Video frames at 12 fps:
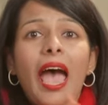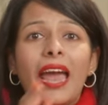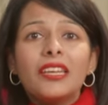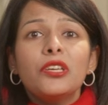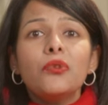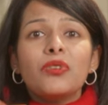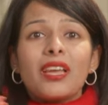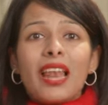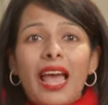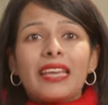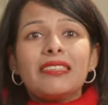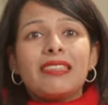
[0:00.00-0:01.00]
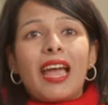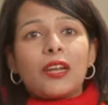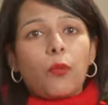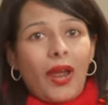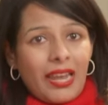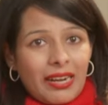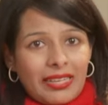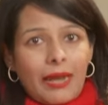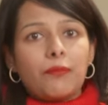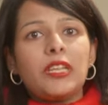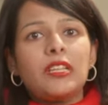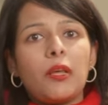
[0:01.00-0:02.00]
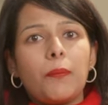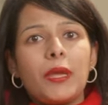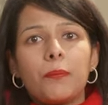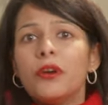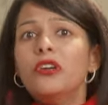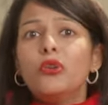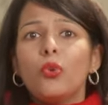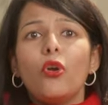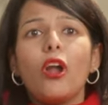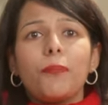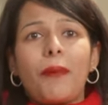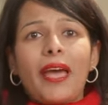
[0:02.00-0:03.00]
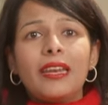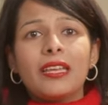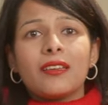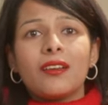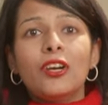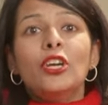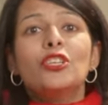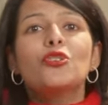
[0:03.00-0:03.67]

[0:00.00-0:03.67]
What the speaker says: and you realize that while attempting the paper, do not panic.